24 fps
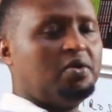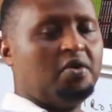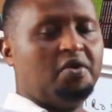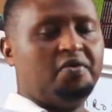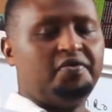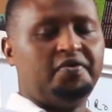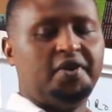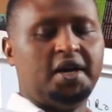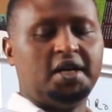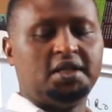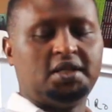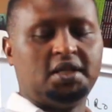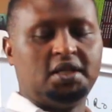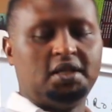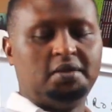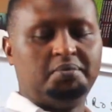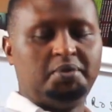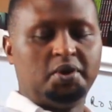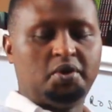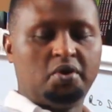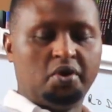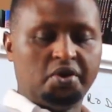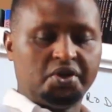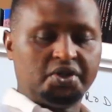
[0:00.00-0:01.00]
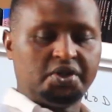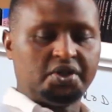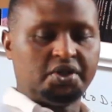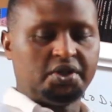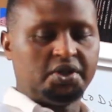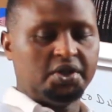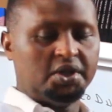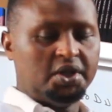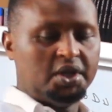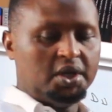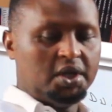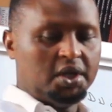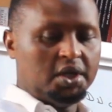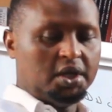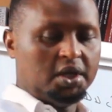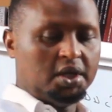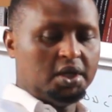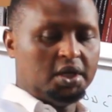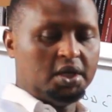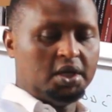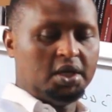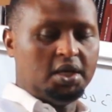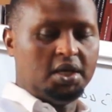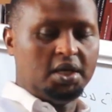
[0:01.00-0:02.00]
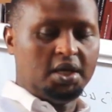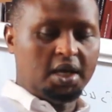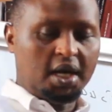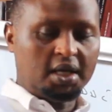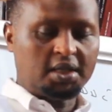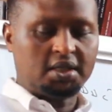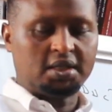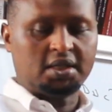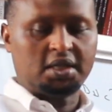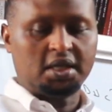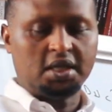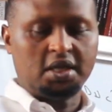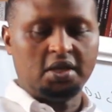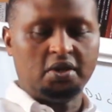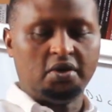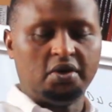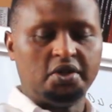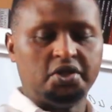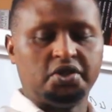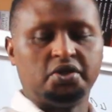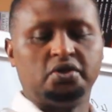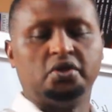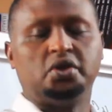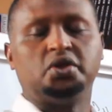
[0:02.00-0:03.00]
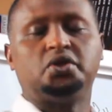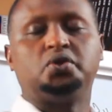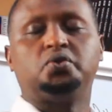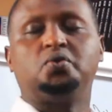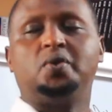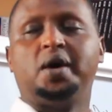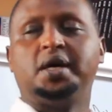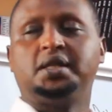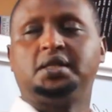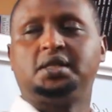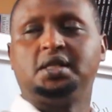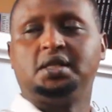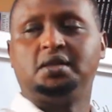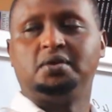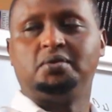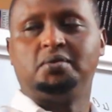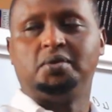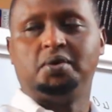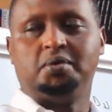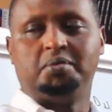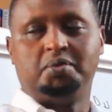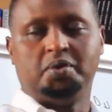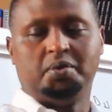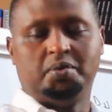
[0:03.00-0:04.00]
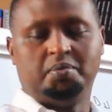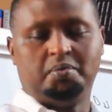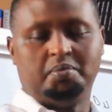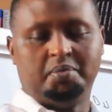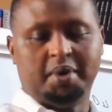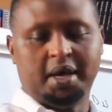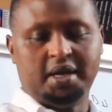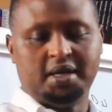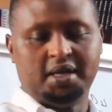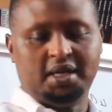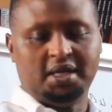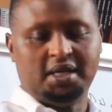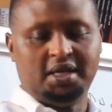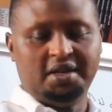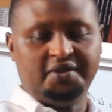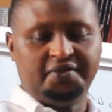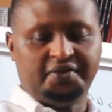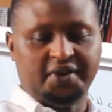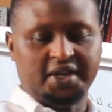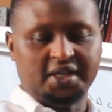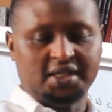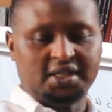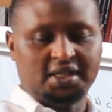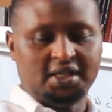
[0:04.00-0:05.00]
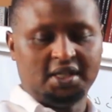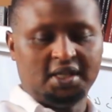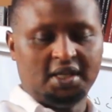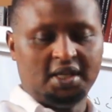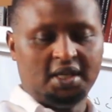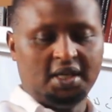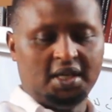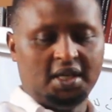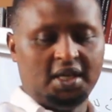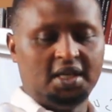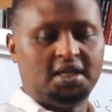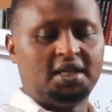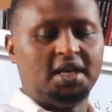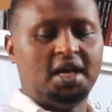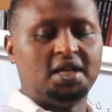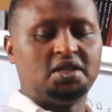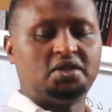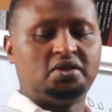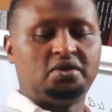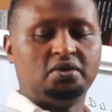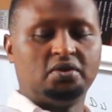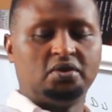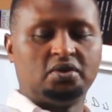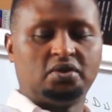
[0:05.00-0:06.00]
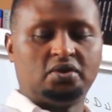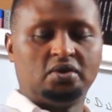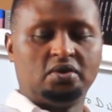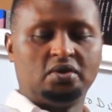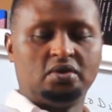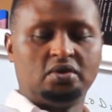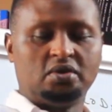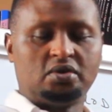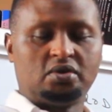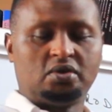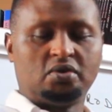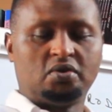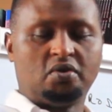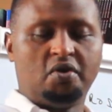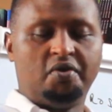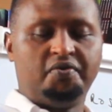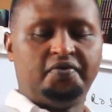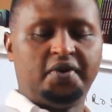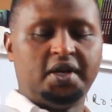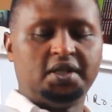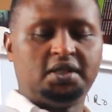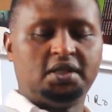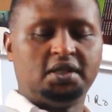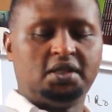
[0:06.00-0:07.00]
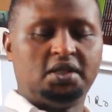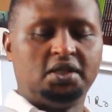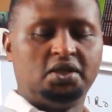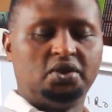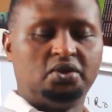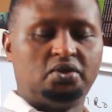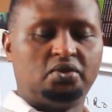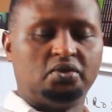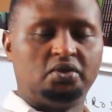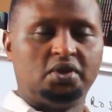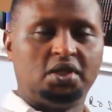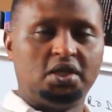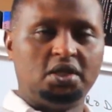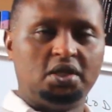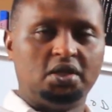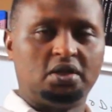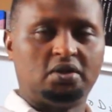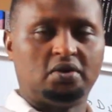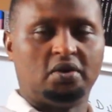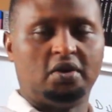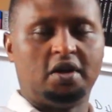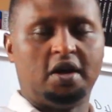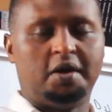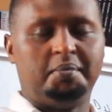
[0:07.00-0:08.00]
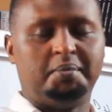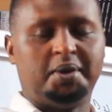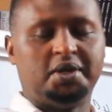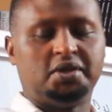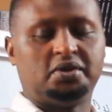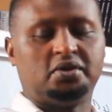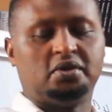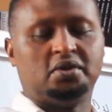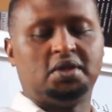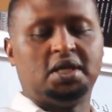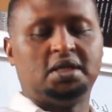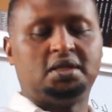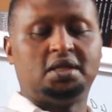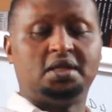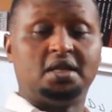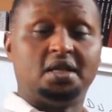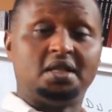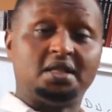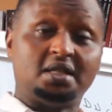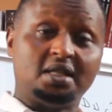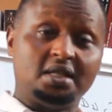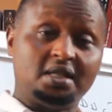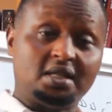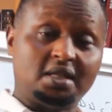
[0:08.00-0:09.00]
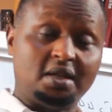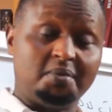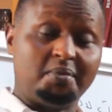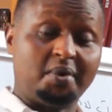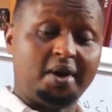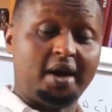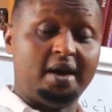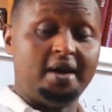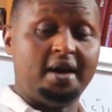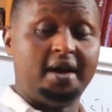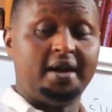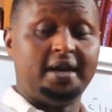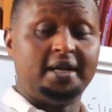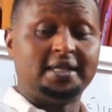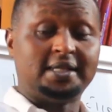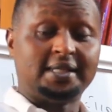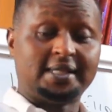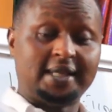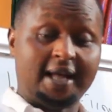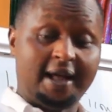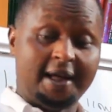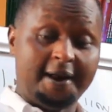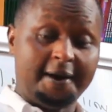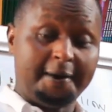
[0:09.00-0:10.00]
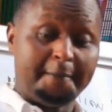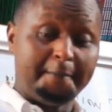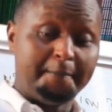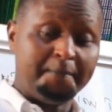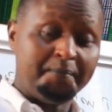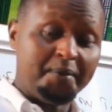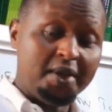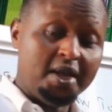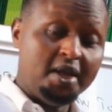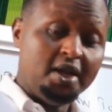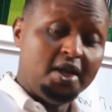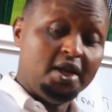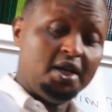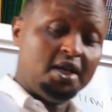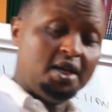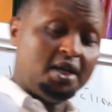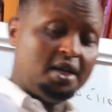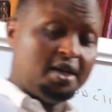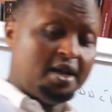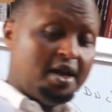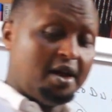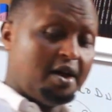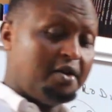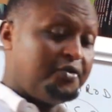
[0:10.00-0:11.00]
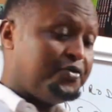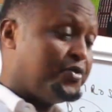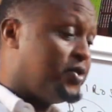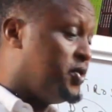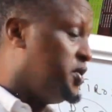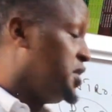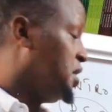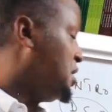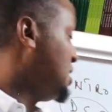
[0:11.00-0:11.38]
converted, because that signal is not wanted by the device. It has to convert it into digital numbers so that the system can understand. Therefore,